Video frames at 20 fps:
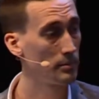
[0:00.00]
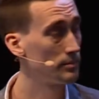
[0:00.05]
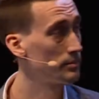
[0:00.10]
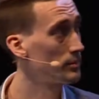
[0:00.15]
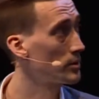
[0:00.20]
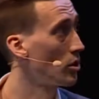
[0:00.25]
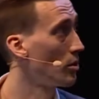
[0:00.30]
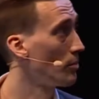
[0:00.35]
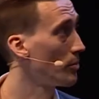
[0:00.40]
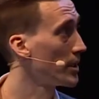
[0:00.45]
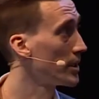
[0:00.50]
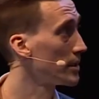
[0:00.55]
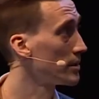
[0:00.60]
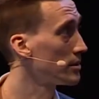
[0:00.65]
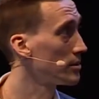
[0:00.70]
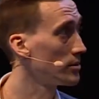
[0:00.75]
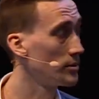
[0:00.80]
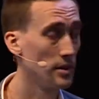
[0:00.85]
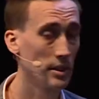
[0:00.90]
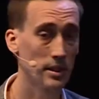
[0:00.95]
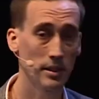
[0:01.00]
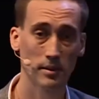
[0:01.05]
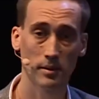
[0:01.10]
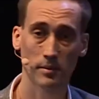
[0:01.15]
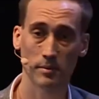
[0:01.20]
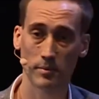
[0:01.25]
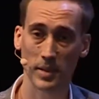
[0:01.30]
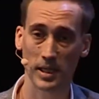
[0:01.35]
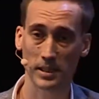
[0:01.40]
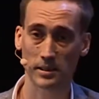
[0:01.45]
compared to the
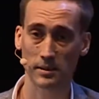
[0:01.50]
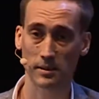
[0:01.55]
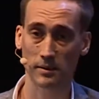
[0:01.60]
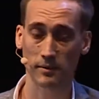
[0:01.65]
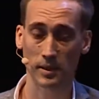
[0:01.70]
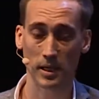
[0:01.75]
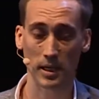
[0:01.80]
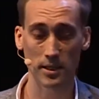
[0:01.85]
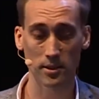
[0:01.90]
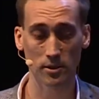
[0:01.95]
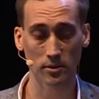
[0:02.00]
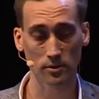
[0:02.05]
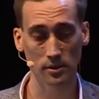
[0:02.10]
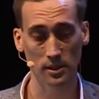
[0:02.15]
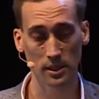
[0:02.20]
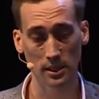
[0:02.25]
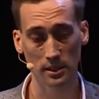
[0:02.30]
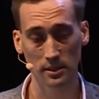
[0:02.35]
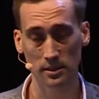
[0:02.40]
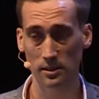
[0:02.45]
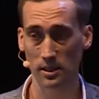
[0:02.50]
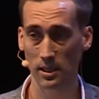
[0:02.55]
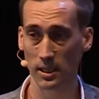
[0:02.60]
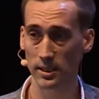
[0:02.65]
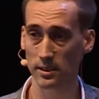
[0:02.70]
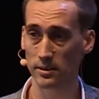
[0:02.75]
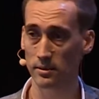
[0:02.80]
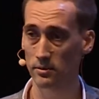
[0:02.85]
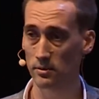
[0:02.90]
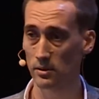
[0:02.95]
massive IoT side,
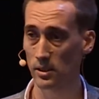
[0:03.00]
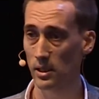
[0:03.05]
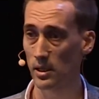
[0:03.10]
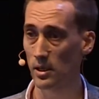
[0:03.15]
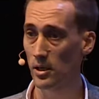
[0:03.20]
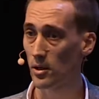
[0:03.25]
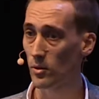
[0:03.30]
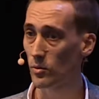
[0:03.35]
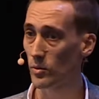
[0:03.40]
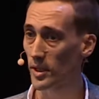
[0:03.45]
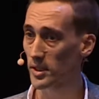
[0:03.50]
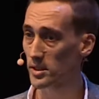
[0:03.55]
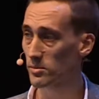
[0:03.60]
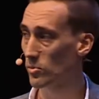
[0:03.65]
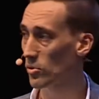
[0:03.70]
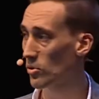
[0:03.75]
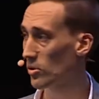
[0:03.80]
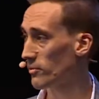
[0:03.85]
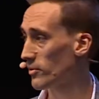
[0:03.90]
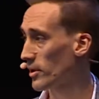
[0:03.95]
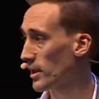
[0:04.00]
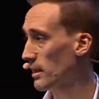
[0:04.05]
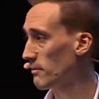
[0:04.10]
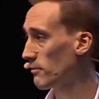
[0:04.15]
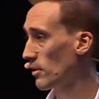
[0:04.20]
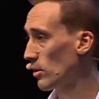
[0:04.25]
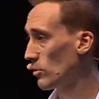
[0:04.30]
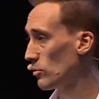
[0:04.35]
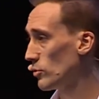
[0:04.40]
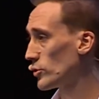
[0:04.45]
where it's more of an
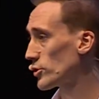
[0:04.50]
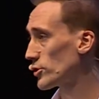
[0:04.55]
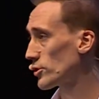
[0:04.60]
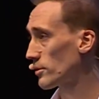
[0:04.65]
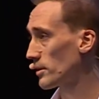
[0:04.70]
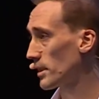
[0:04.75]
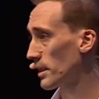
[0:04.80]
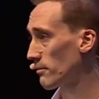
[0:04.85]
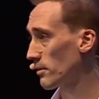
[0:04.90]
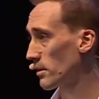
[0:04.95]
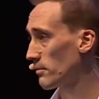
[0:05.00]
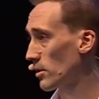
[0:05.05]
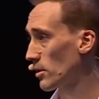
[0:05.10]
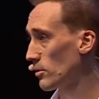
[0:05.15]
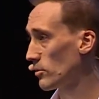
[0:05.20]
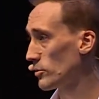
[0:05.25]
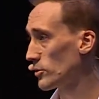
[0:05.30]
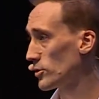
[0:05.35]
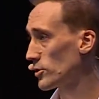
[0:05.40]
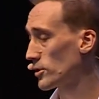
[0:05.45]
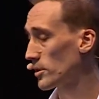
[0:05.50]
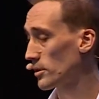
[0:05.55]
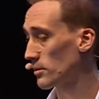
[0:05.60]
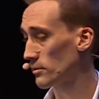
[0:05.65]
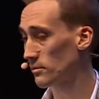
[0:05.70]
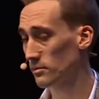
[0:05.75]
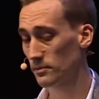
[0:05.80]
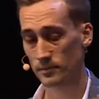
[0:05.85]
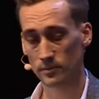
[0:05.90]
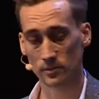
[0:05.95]
evolution than revolution.
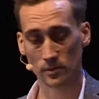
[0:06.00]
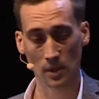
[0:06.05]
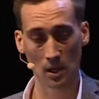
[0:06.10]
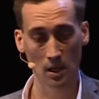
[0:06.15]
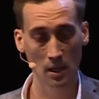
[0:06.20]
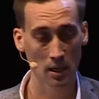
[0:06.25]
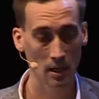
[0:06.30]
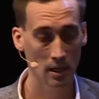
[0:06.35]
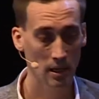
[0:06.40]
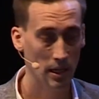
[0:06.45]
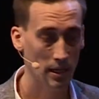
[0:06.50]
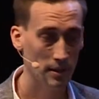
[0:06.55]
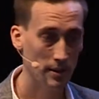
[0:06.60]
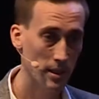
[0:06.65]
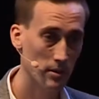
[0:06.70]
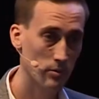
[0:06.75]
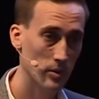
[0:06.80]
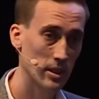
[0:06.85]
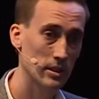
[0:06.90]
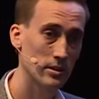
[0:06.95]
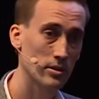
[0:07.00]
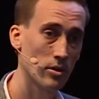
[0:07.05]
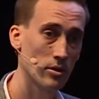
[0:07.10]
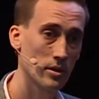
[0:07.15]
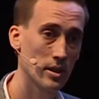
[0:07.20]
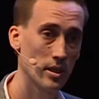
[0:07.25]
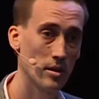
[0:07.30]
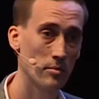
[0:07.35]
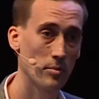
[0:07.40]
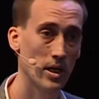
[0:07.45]
And there we are
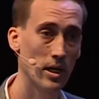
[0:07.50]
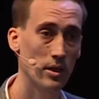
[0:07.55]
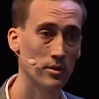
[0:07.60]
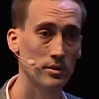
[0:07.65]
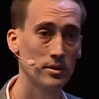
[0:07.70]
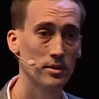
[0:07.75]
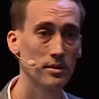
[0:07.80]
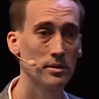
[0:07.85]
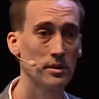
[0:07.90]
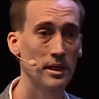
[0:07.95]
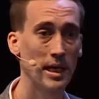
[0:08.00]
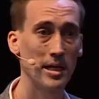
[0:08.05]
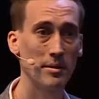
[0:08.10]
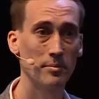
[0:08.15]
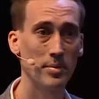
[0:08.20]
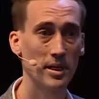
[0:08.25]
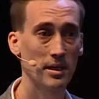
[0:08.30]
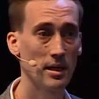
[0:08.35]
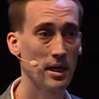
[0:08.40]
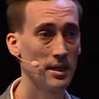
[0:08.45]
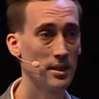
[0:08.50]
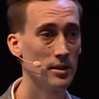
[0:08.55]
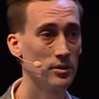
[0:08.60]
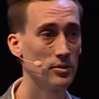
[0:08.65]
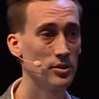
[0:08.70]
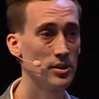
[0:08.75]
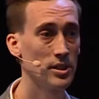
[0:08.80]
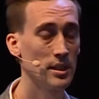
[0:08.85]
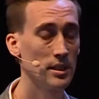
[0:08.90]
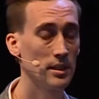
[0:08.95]
talking about
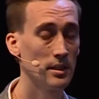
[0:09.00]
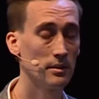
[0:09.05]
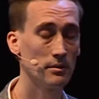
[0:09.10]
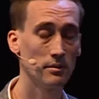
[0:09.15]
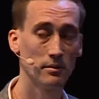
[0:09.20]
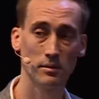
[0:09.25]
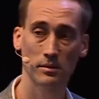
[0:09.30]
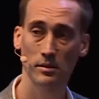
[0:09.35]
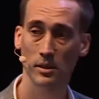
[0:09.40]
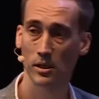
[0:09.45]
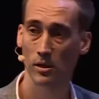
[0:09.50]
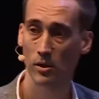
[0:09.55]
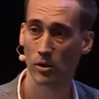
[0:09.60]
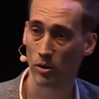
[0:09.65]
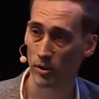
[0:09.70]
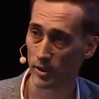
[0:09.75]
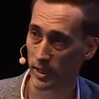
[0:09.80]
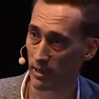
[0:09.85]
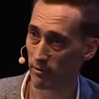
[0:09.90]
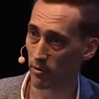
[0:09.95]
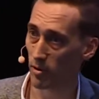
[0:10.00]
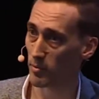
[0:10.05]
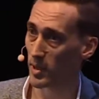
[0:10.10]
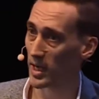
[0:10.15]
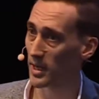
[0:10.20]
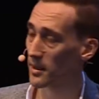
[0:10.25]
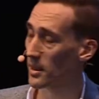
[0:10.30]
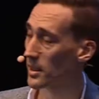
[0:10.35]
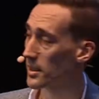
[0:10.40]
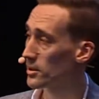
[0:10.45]
NB-IoT, or
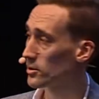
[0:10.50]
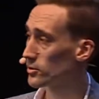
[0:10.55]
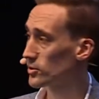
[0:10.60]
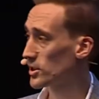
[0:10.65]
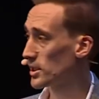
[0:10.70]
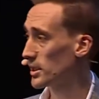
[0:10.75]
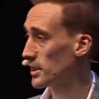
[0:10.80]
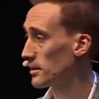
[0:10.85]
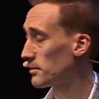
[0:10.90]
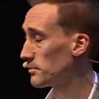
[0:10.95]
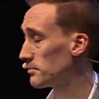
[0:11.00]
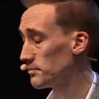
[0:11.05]
narrowband IoT,